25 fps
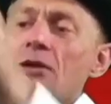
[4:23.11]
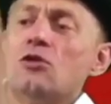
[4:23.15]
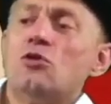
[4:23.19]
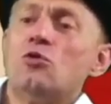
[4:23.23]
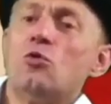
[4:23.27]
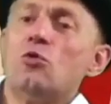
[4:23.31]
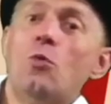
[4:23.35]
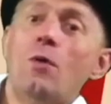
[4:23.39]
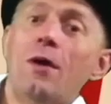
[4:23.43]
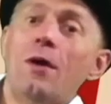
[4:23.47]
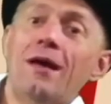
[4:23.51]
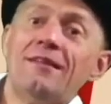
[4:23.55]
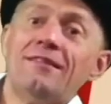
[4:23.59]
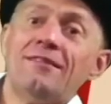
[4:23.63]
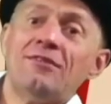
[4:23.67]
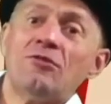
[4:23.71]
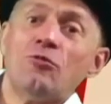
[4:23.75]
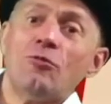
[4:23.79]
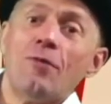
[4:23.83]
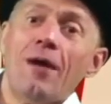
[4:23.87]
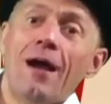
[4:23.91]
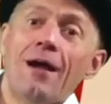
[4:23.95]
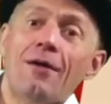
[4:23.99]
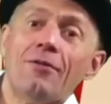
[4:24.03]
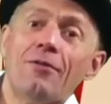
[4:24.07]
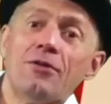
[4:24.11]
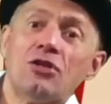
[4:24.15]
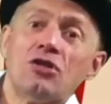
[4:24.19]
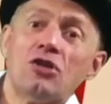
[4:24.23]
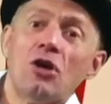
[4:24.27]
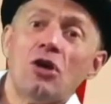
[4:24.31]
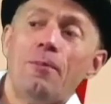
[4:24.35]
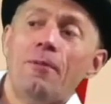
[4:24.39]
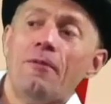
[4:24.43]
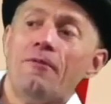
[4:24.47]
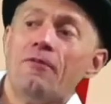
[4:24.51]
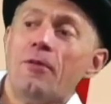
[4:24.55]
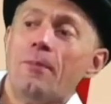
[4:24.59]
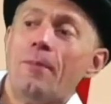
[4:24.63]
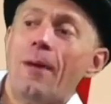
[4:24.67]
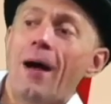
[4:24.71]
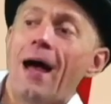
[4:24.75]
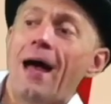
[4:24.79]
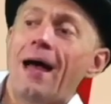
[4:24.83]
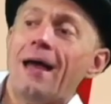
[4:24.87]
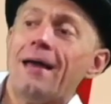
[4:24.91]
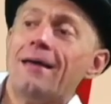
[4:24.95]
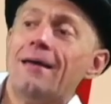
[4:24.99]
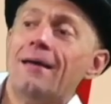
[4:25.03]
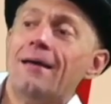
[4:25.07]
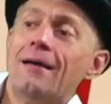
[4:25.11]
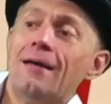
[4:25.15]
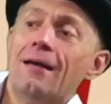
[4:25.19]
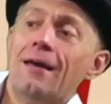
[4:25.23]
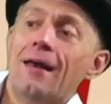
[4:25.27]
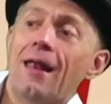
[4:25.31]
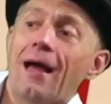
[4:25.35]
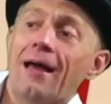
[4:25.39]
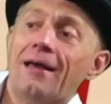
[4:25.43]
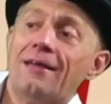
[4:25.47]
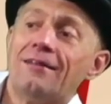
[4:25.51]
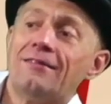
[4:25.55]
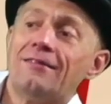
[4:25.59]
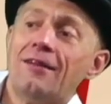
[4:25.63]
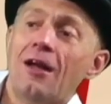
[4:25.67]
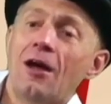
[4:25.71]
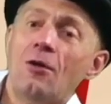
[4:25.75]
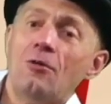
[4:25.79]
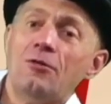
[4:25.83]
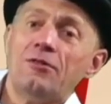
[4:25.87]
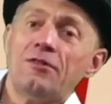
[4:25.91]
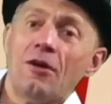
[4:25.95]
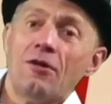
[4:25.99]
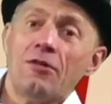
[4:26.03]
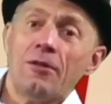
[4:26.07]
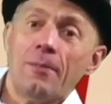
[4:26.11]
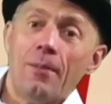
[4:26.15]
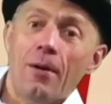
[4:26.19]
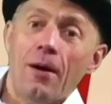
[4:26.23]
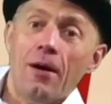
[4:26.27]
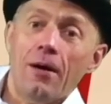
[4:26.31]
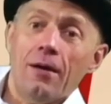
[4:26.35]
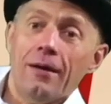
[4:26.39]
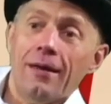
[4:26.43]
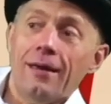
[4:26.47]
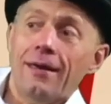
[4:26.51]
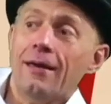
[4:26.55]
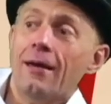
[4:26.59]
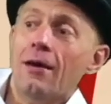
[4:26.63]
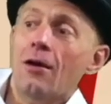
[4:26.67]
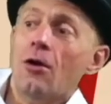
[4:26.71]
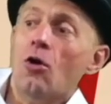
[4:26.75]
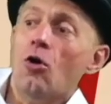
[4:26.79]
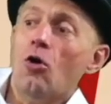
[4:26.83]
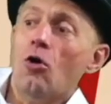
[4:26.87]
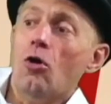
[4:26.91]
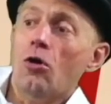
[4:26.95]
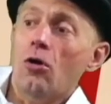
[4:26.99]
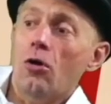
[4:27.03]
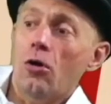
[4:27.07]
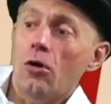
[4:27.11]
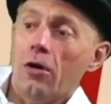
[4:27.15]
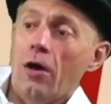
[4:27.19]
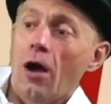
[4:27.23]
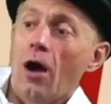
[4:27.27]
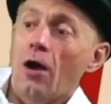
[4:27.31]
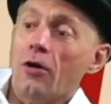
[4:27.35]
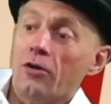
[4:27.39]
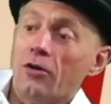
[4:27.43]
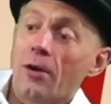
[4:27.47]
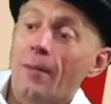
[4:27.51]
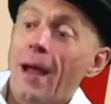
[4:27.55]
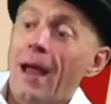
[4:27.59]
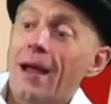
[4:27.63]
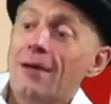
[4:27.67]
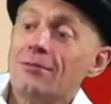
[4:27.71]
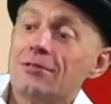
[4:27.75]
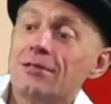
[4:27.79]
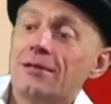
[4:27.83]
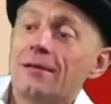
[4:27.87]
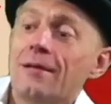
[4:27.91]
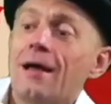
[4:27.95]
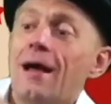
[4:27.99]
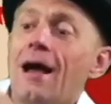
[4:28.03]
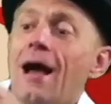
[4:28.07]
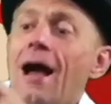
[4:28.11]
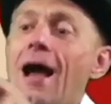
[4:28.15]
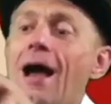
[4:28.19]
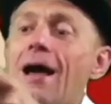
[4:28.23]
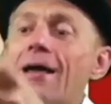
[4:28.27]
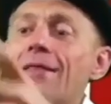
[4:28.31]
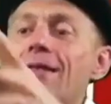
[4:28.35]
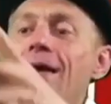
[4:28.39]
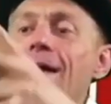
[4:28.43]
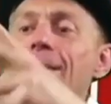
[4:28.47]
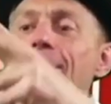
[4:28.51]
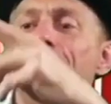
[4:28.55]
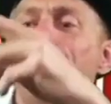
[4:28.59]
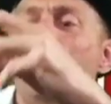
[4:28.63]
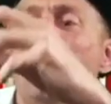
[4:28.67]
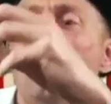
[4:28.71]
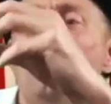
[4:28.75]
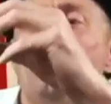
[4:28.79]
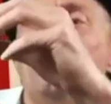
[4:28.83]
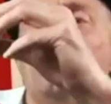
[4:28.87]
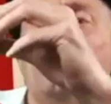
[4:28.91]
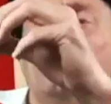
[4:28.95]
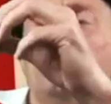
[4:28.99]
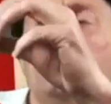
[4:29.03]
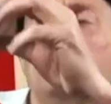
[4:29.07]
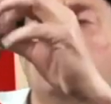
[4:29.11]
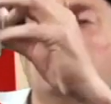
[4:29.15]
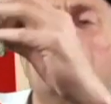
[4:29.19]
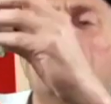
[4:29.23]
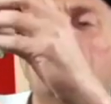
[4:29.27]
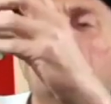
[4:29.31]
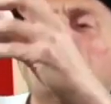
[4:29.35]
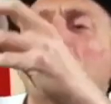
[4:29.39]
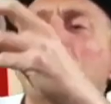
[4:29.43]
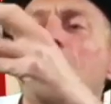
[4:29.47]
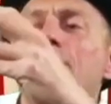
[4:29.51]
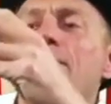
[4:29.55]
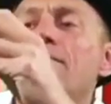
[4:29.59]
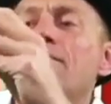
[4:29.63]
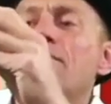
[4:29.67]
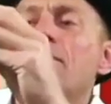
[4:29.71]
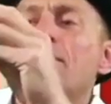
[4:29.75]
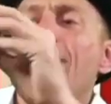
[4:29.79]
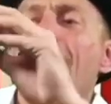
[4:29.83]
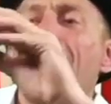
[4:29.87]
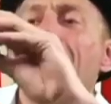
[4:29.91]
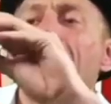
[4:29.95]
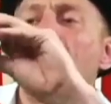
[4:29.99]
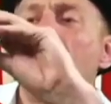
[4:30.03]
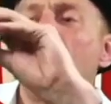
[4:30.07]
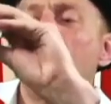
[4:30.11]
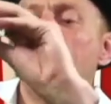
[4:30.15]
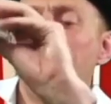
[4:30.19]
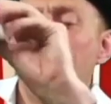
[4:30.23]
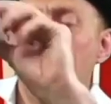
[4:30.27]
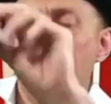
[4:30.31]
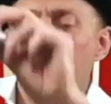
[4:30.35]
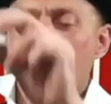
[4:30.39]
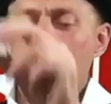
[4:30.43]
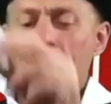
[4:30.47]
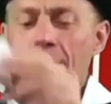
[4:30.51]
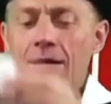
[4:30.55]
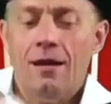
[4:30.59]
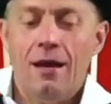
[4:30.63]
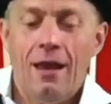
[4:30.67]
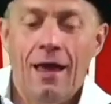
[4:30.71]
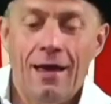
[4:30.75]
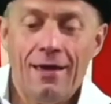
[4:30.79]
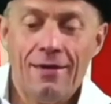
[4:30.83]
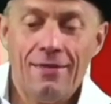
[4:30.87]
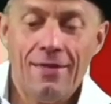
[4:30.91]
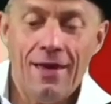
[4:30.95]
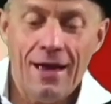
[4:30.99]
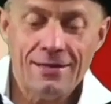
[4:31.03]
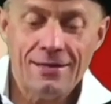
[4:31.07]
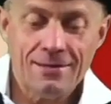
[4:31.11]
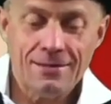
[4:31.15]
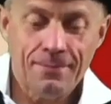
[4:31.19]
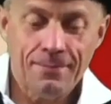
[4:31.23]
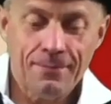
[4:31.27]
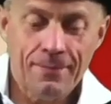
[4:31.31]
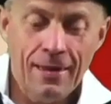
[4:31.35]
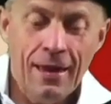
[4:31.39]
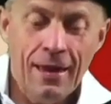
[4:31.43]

twist around the top of the bag like so, so the barley or can't come out, and then pop the top of the bag over like that.